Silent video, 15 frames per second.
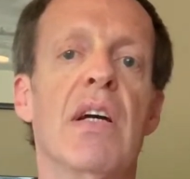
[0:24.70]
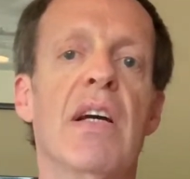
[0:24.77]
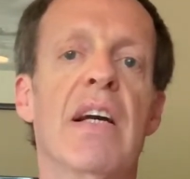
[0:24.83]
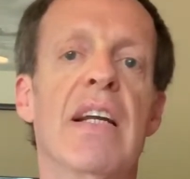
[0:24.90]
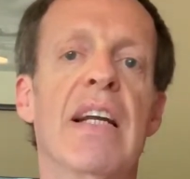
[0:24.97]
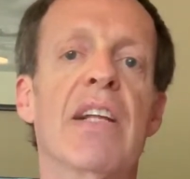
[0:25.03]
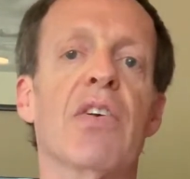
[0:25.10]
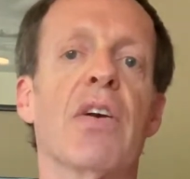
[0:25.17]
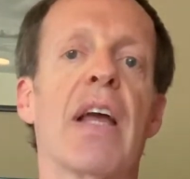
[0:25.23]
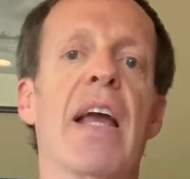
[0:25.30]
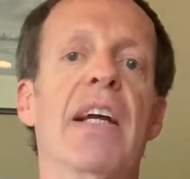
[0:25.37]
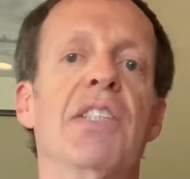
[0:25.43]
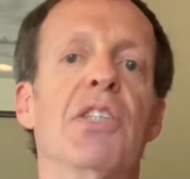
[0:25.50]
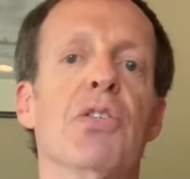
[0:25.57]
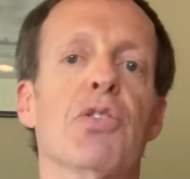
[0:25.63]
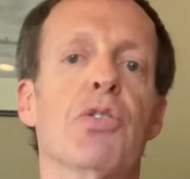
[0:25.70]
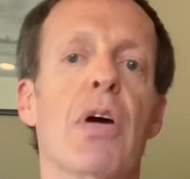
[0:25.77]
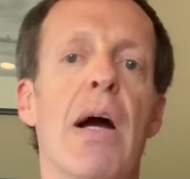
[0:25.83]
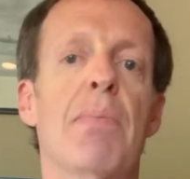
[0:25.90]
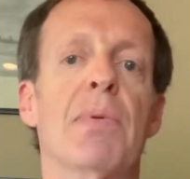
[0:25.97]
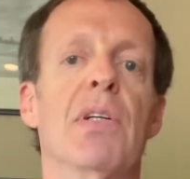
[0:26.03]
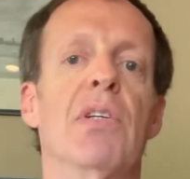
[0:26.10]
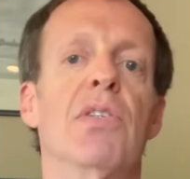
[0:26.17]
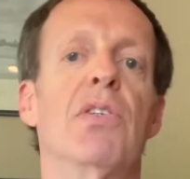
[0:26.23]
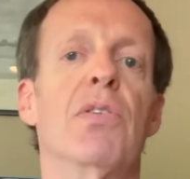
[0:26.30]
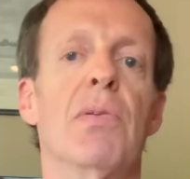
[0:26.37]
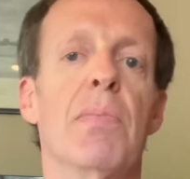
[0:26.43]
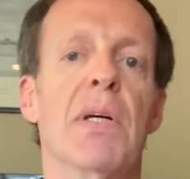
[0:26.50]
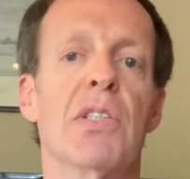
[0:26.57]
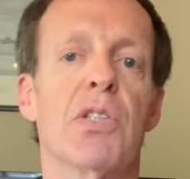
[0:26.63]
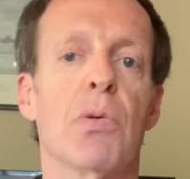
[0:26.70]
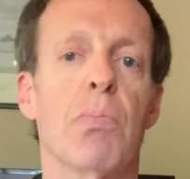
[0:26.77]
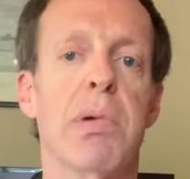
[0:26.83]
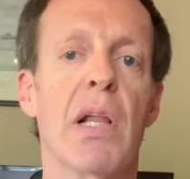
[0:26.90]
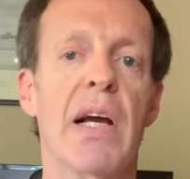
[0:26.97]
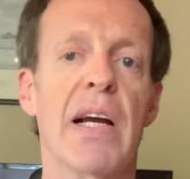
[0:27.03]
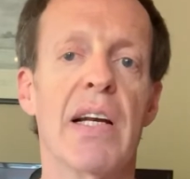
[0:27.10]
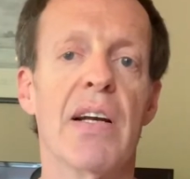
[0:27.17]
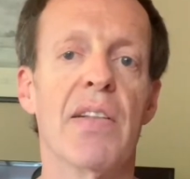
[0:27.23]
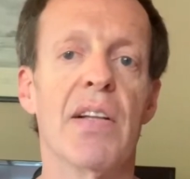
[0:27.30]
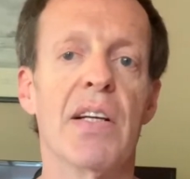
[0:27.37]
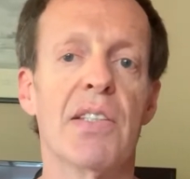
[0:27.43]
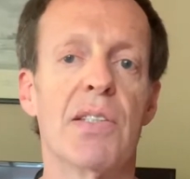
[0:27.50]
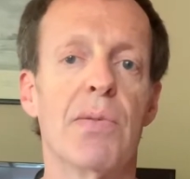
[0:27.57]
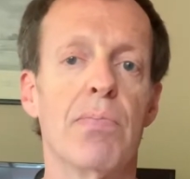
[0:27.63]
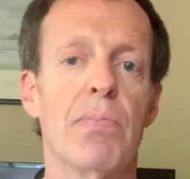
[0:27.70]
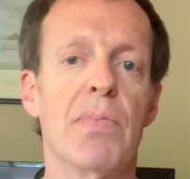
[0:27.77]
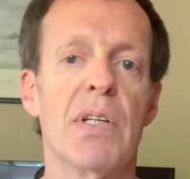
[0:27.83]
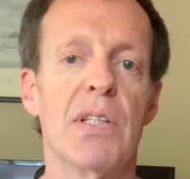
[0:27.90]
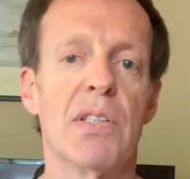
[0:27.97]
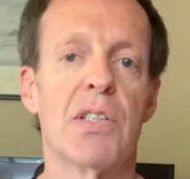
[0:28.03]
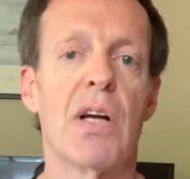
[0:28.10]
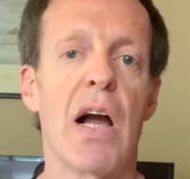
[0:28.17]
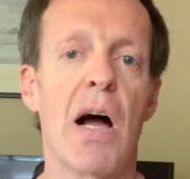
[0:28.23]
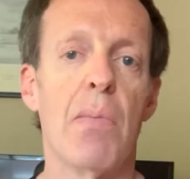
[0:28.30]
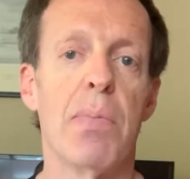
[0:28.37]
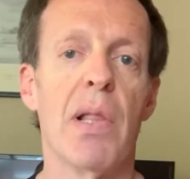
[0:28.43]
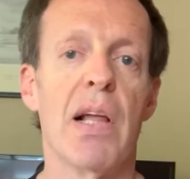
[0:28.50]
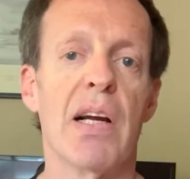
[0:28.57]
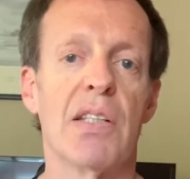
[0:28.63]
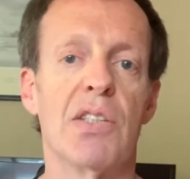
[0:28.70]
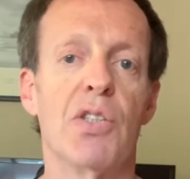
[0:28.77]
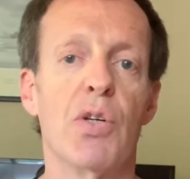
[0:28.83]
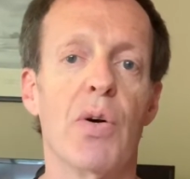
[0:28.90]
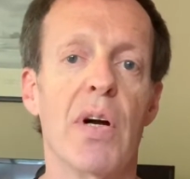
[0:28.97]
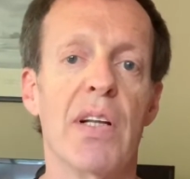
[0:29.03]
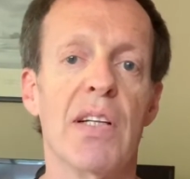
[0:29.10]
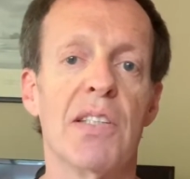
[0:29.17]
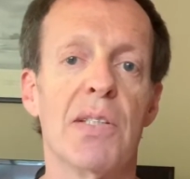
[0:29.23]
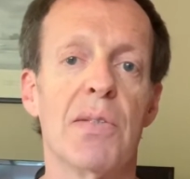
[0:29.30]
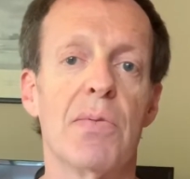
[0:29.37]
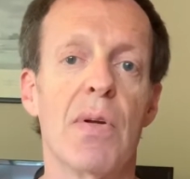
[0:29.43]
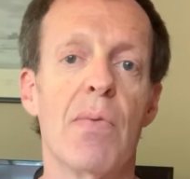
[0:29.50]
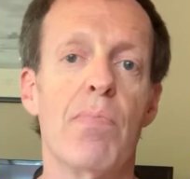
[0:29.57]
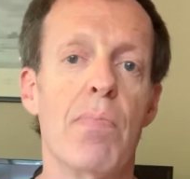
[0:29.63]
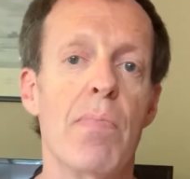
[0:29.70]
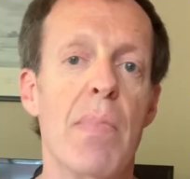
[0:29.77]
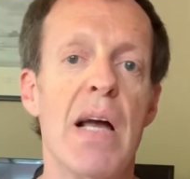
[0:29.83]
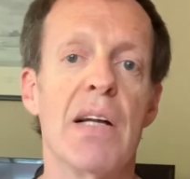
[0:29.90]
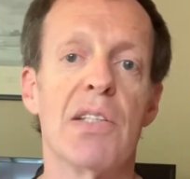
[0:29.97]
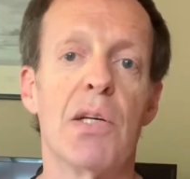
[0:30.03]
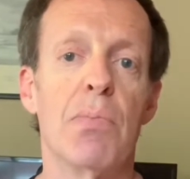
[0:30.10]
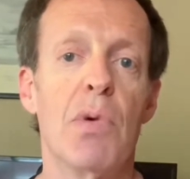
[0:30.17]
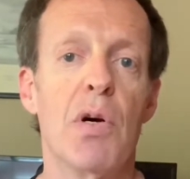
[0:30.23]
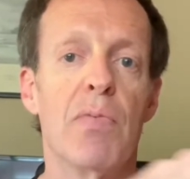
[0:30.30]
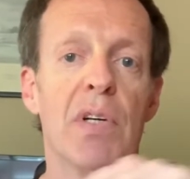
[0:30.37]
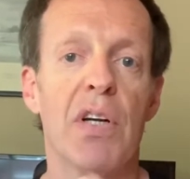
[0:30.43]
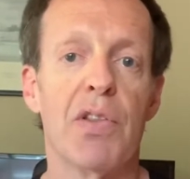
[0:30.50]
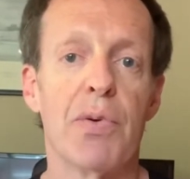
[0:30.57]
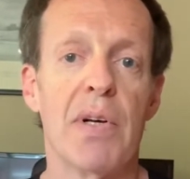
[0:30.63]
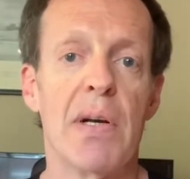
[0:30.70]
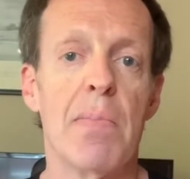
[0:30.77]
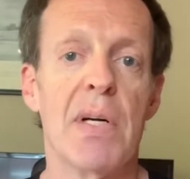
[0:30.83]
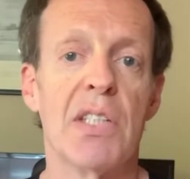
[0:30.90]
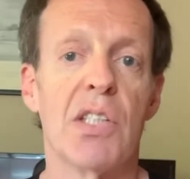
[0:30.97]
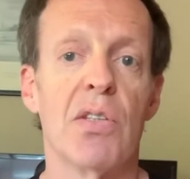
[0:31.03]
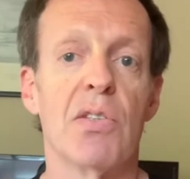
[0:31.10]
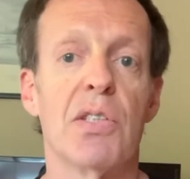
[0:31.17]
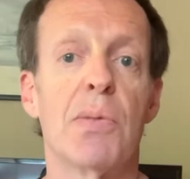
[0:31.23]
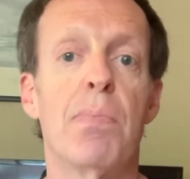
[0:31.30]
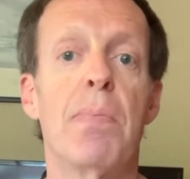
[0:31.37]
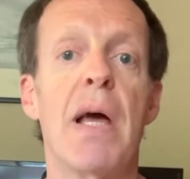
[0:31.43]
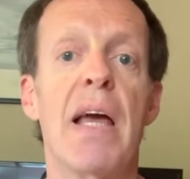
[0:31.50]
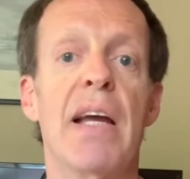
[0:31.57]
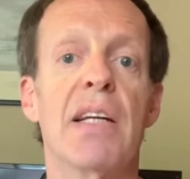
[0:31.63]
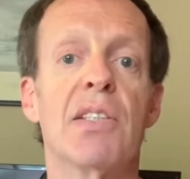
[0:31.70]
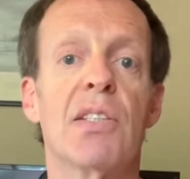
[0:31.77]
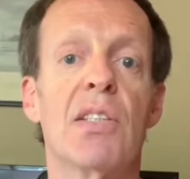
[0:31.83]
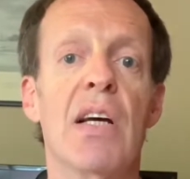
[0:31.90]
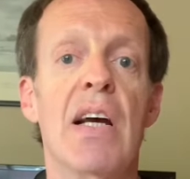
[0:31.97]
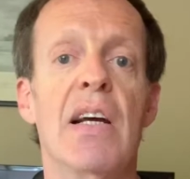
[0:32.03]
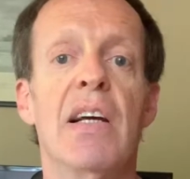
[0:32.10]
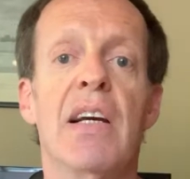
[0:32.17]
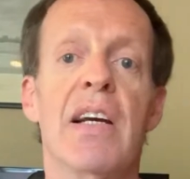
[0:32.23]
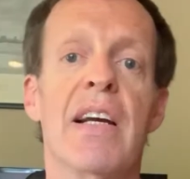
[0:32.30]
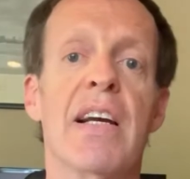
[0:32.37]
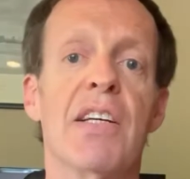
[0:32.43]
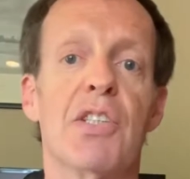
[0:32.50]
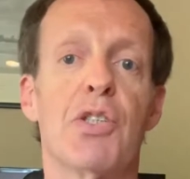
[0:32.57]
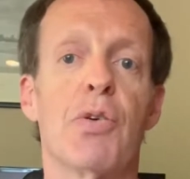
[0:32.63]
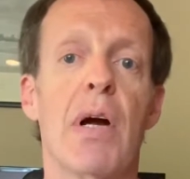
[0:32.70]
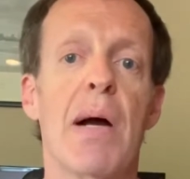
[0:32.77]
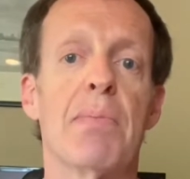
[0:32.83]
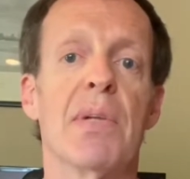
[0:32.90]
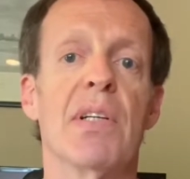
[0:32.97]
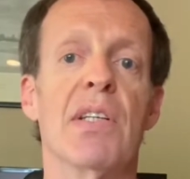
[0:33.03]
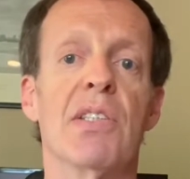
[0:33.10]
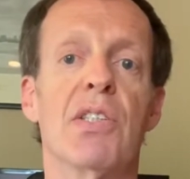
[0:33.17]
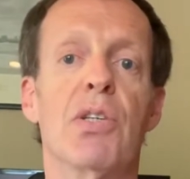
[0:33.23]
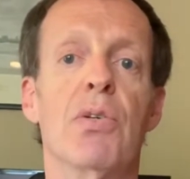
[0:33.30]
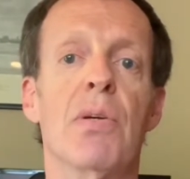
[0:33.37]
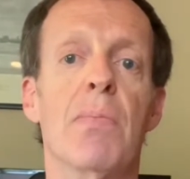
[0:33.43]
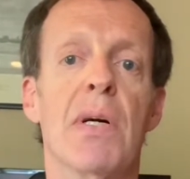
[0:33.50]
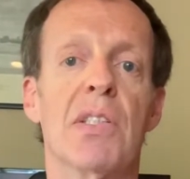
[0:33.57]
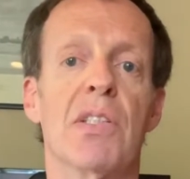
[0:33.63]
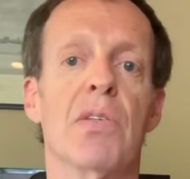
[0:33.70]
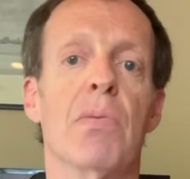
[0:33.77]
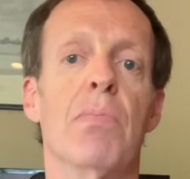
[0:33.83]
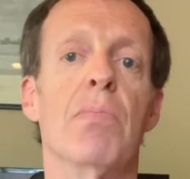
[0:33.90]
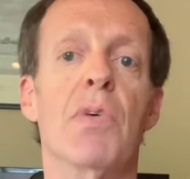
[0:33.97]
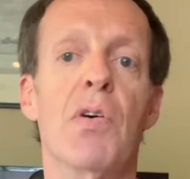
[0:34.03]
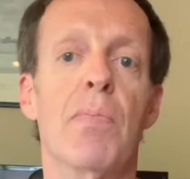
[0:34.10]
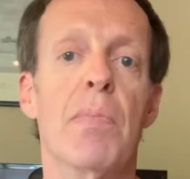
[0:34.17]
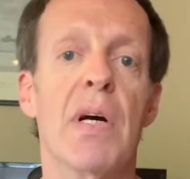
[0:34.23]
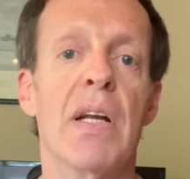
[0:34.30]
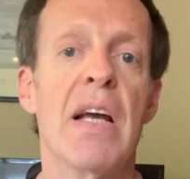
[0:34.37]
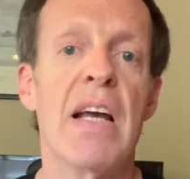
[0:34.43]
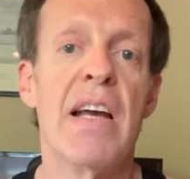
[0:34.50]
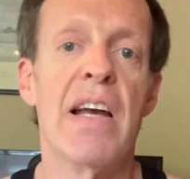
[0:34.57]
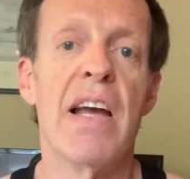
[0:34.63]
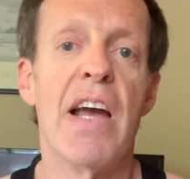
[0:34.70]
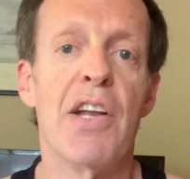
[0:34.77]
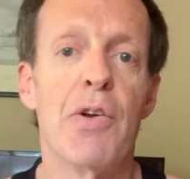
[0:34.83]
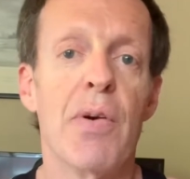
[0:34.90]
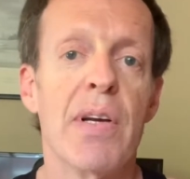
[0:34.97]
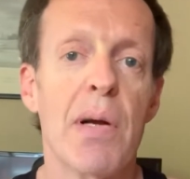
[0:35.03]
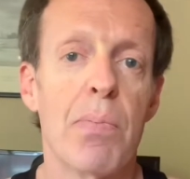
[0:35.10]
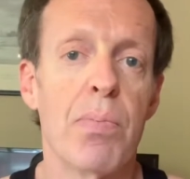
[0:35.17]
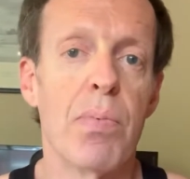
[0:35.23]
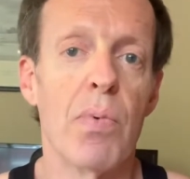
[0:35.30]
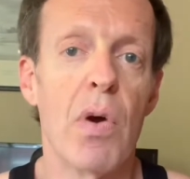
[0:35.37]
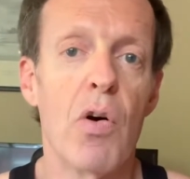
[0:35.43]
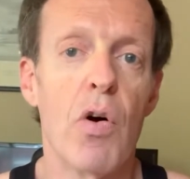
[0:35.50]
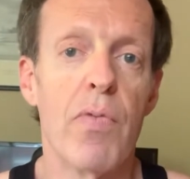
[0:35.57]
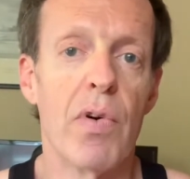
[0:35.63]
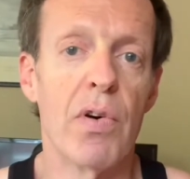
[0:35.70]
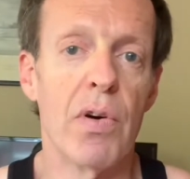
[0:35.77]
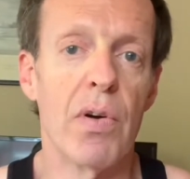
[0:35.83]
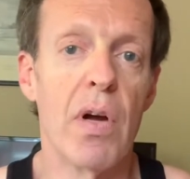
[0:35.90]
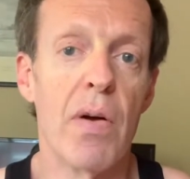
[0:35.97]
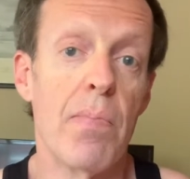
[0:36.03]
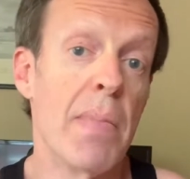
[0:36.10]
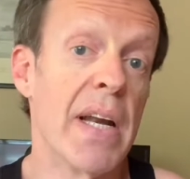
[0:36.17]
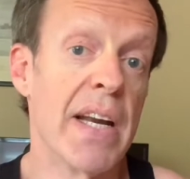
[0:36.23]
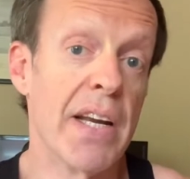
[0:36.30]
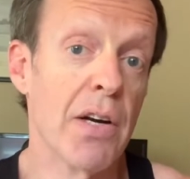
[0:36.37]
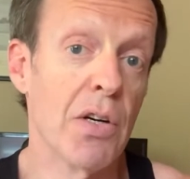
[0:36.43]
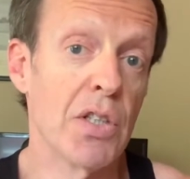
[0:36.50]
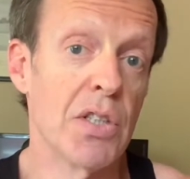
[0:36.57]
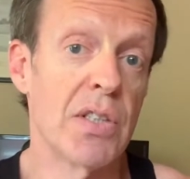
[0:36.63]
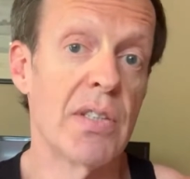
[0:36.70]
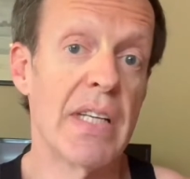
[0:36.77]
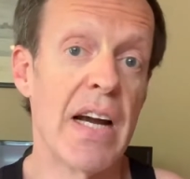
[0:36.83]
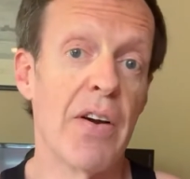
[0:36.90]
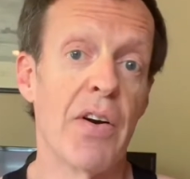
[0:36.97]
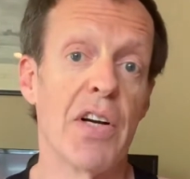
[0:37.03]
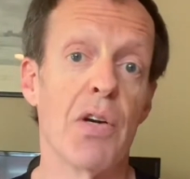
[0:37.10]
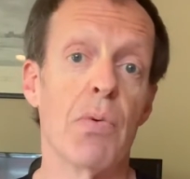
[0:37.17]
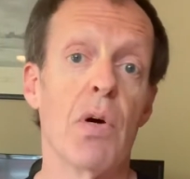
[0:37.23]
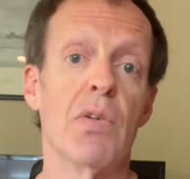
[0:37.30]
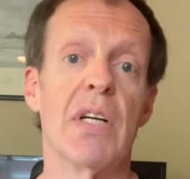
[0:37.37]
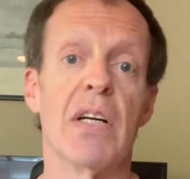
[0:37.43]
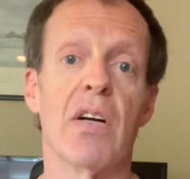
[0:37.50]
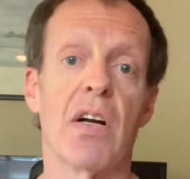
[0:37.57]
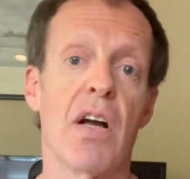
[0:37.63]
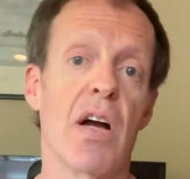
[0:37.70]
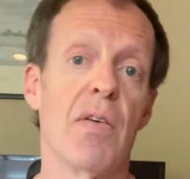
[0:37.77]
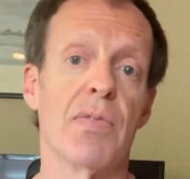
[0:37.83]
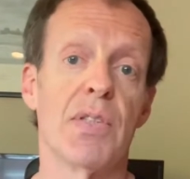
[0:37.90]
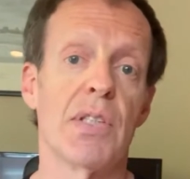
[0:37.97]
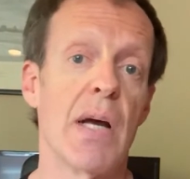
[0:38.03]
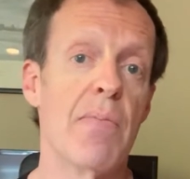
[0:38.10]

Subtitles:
In either case, you're trapped in a two-dimensional plane, and this complex joint that's meant to move in a three-dimensional space is trapped in this two-dimensional movement, and you end up over many years tearing your rotator cuffs.